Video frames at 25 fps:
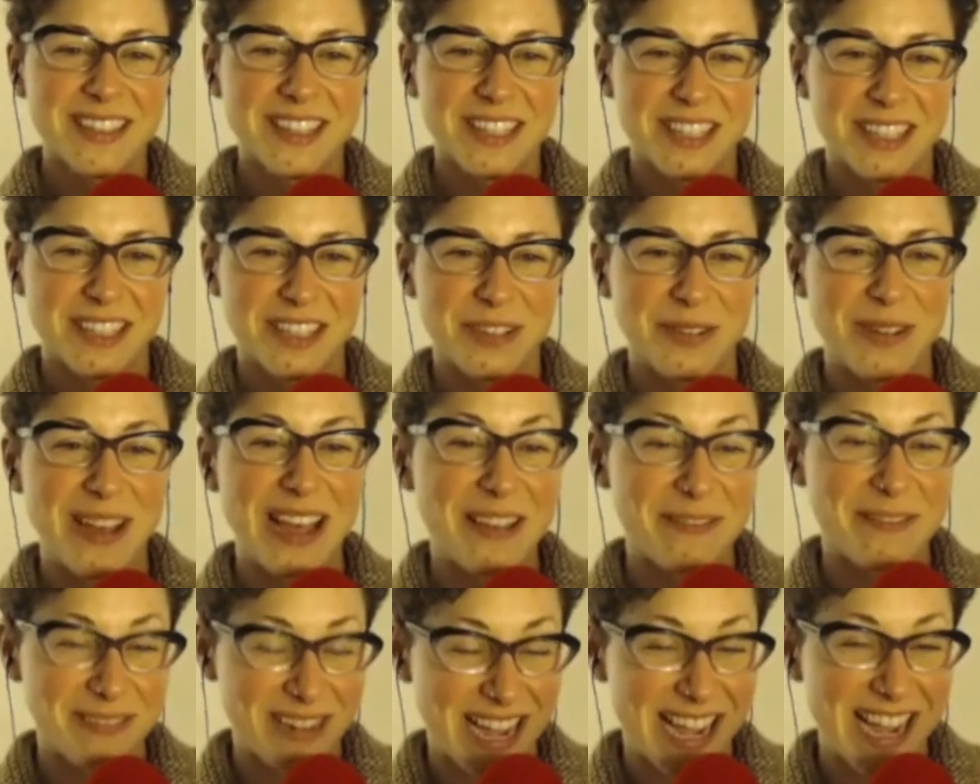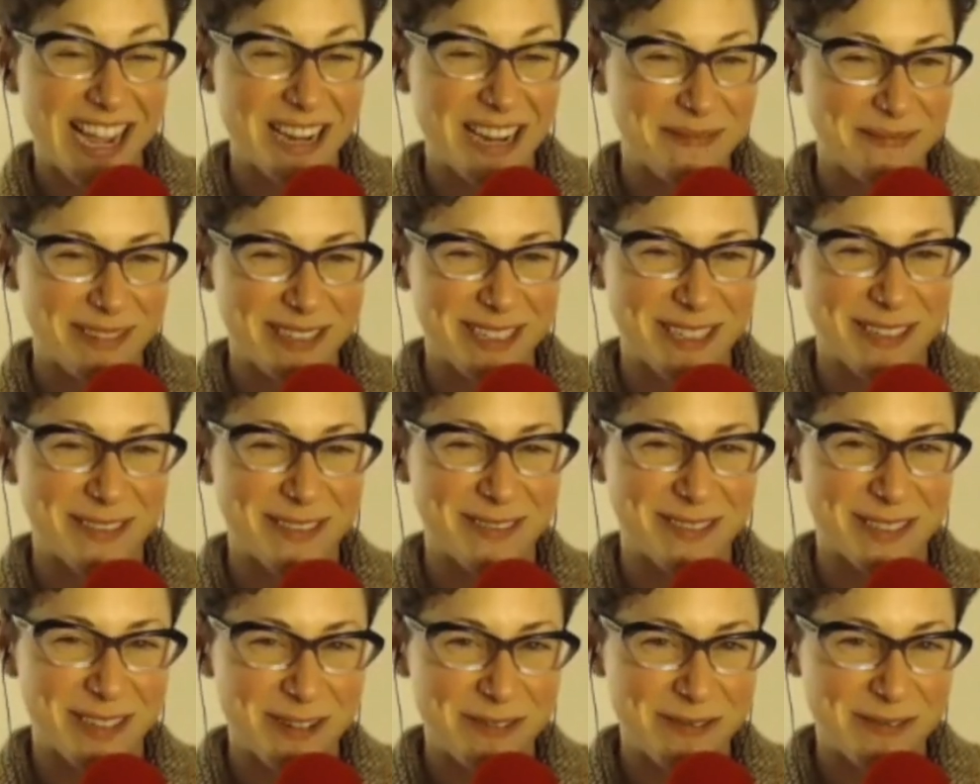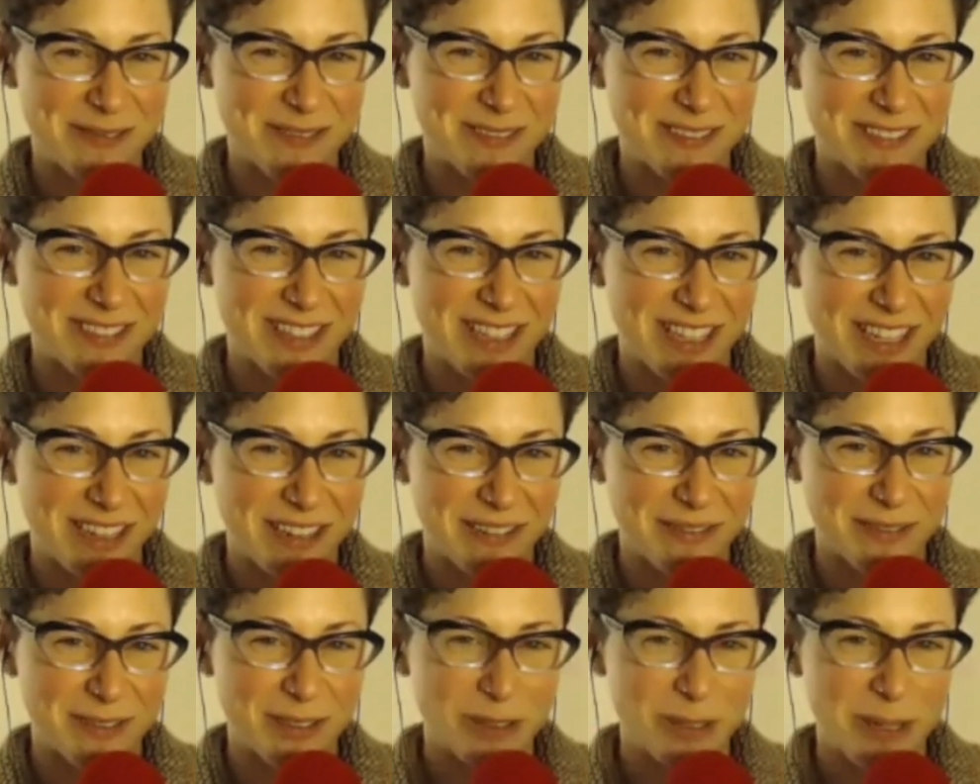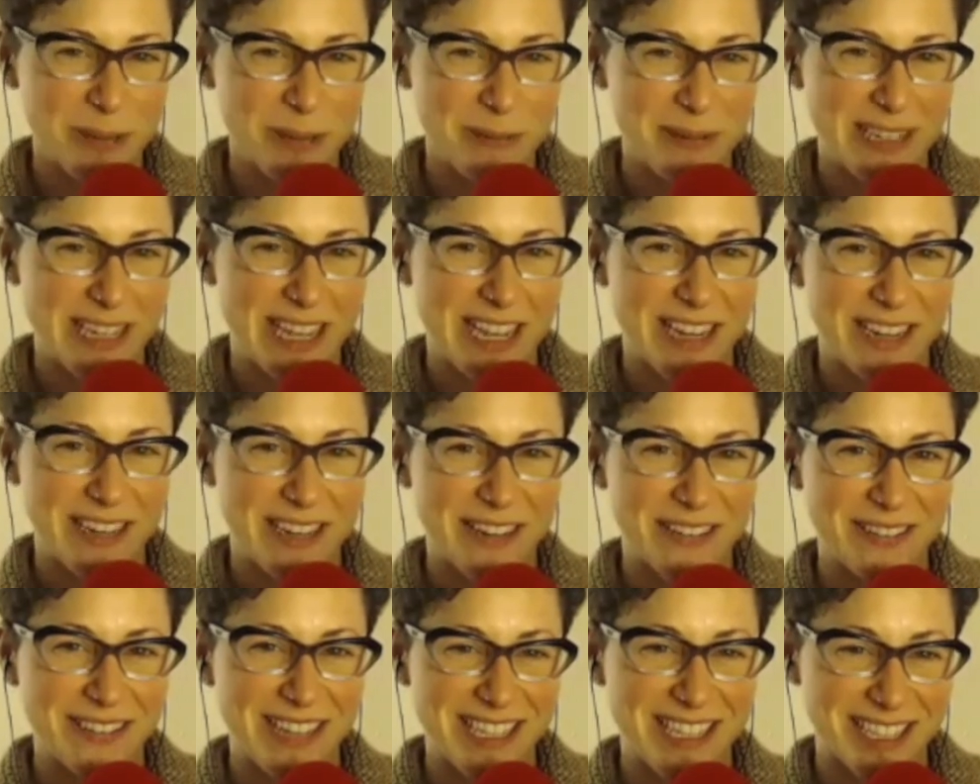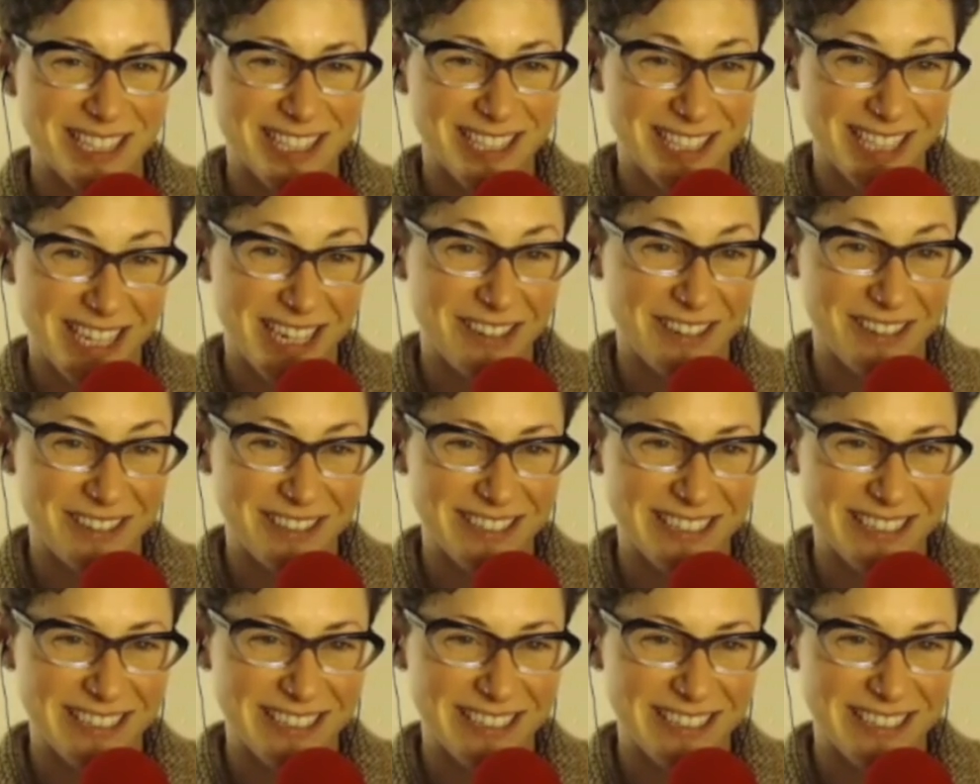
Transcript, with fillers: You have they, nine, but you don't love toy piano fine. necessarily.